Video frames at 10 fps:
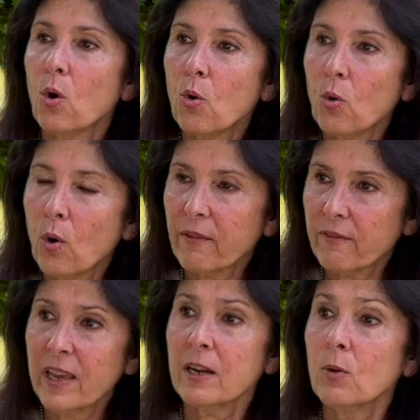who are
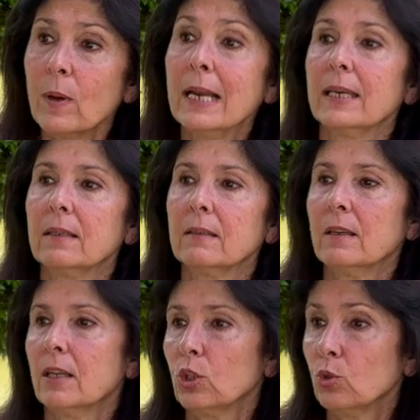very willing
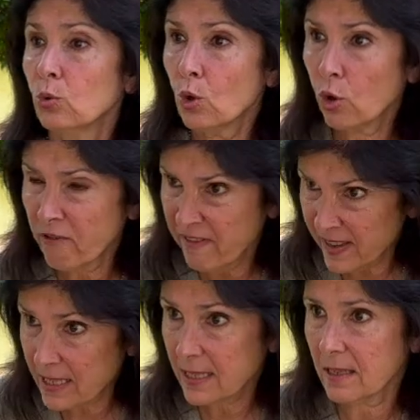to
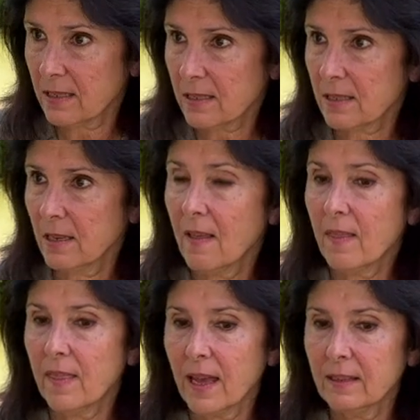convince
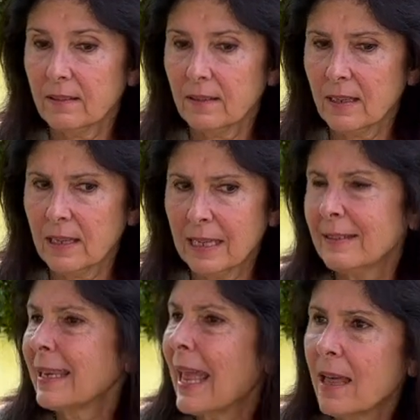us that
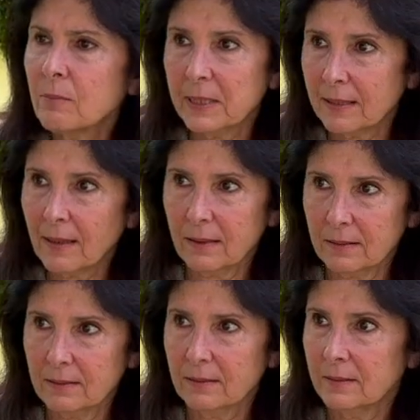it can be
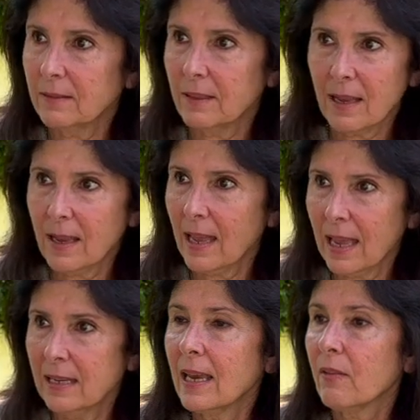done
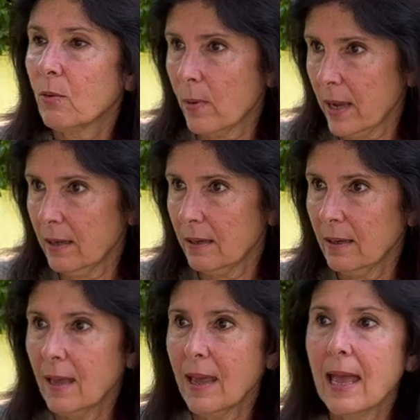any other way,
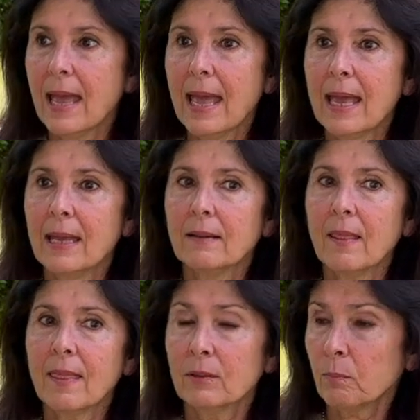and
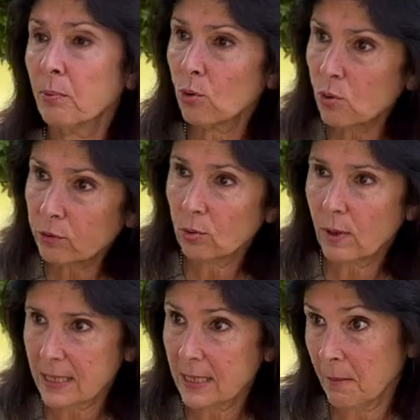that prove to
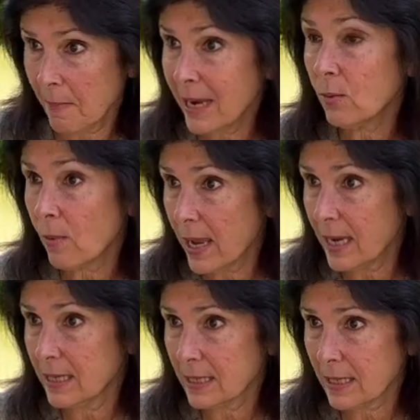us in many
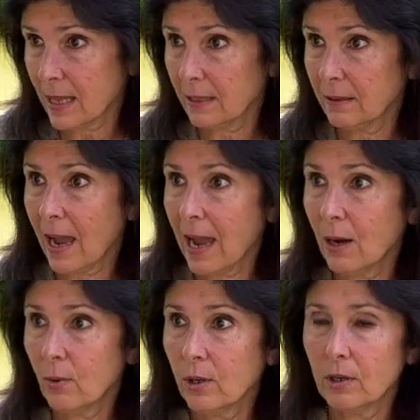ways that
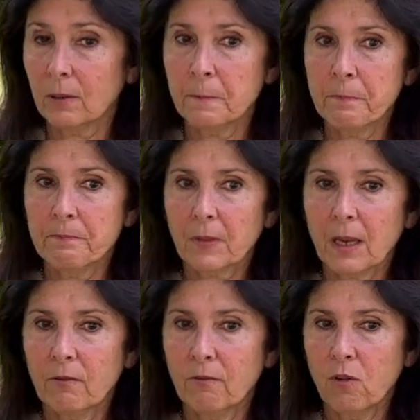our
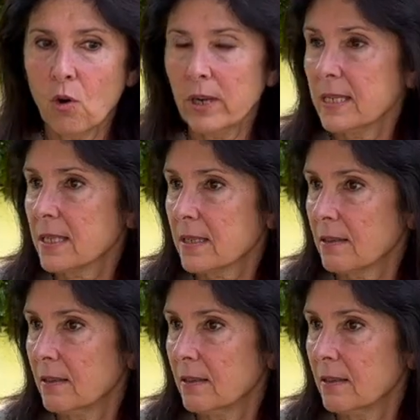voice